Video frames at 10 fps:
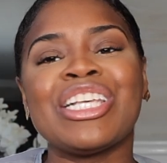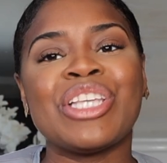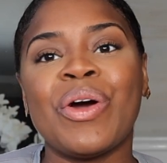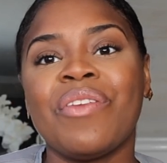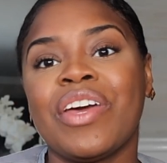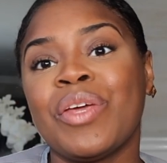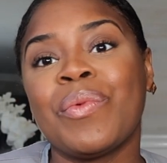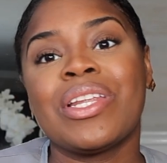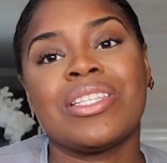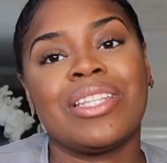So if
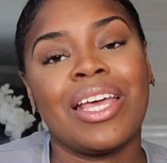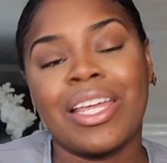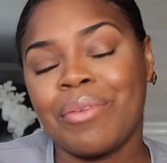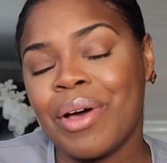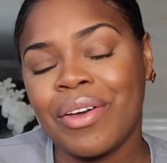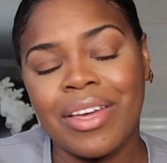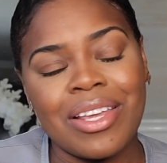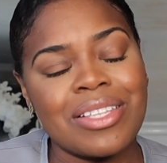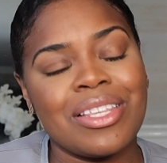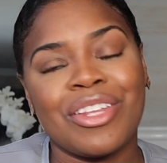anyone is thinking about
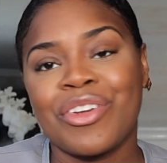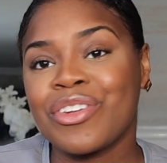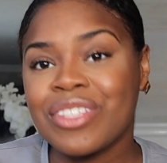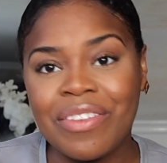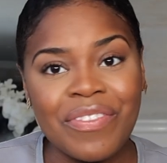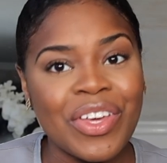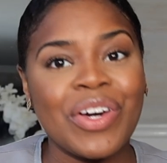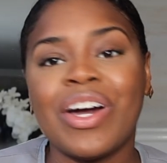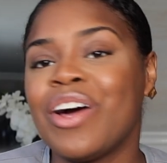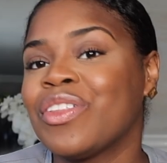getting into the nursing
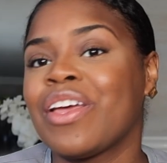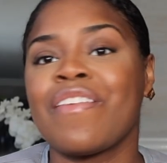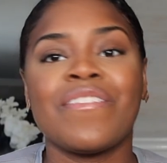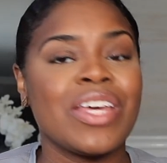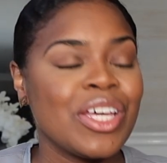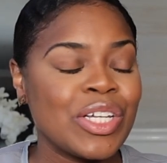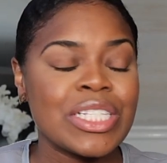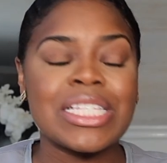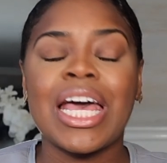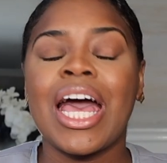field, healthcare
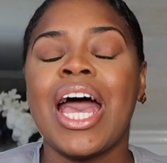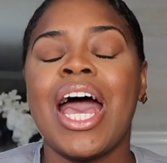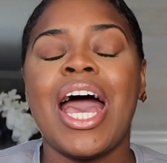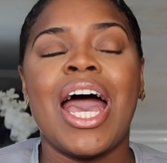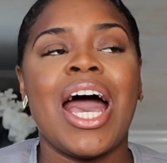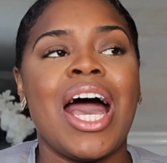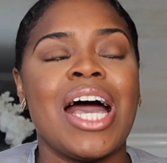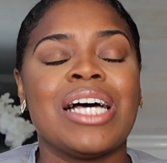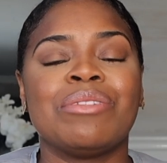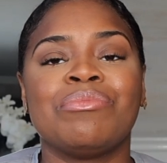fields,
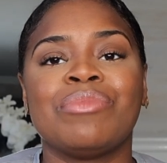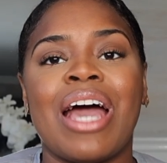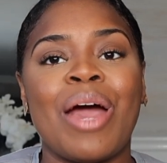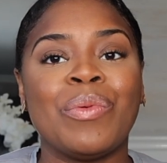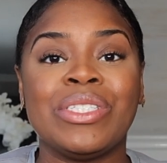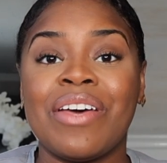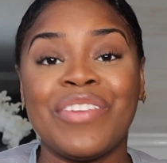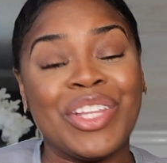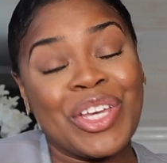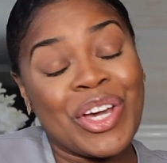I would
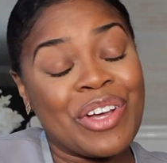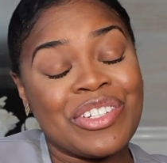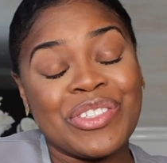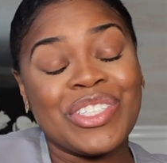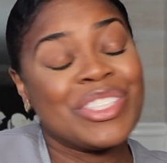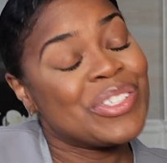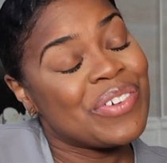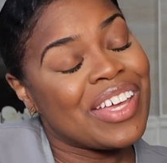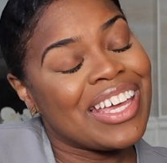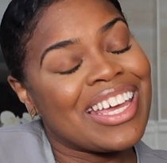definitely encourage you to do
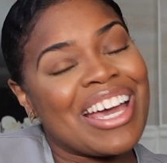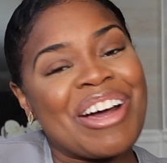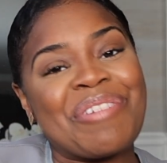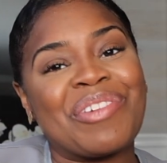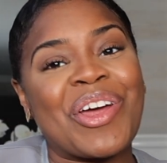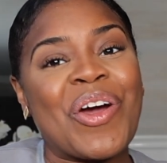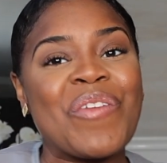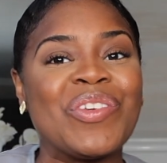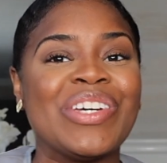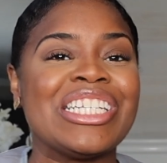it. But I
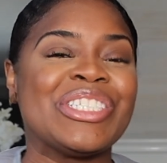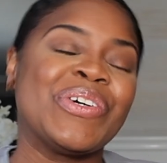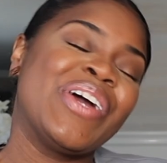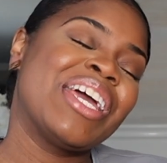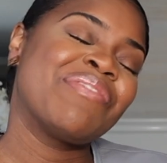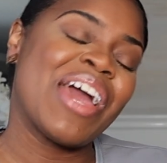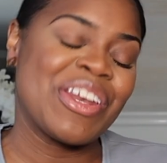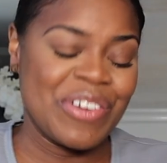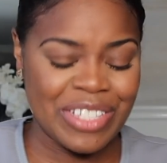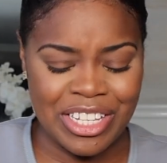hope you enjoyed my
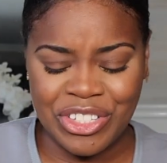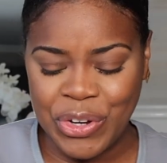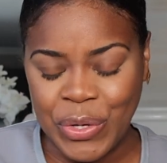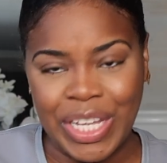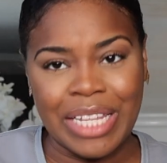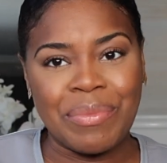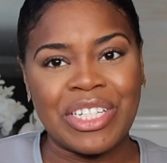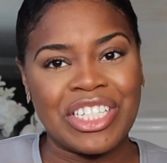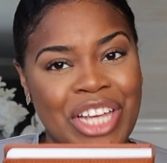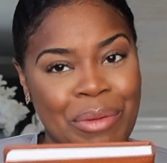nursing journey. Let me
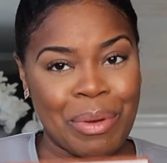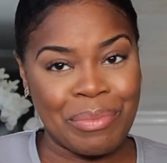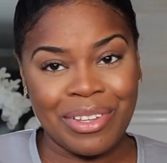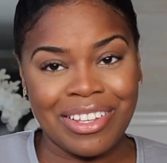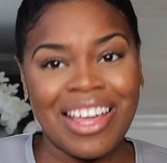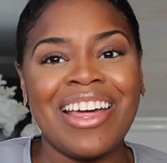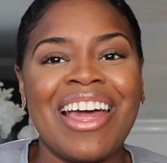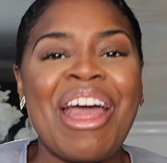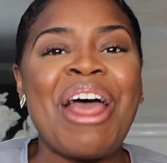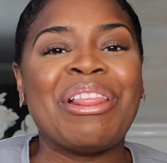just check the book.
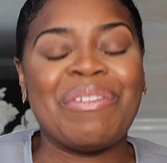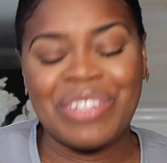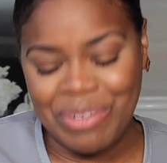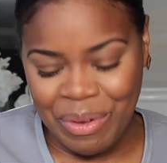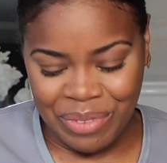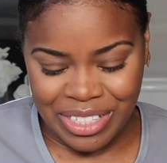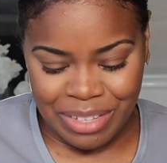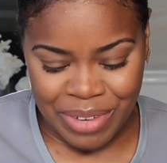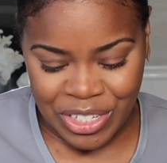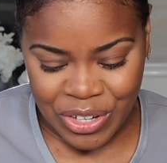Let me check my book
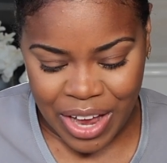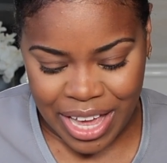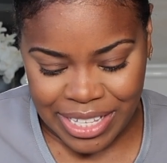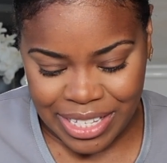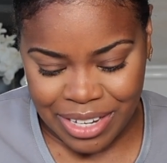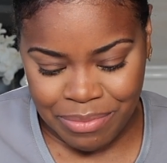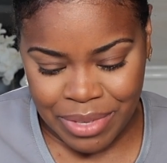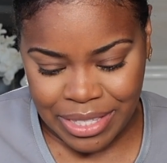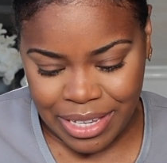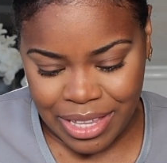to make sure I didn't
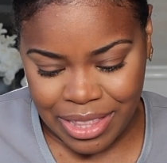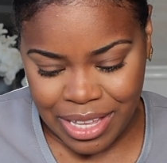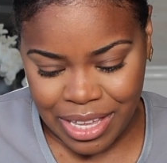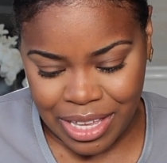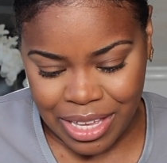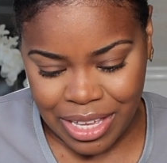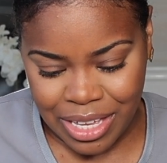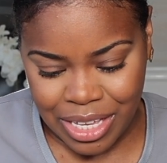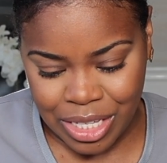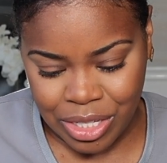miss anything.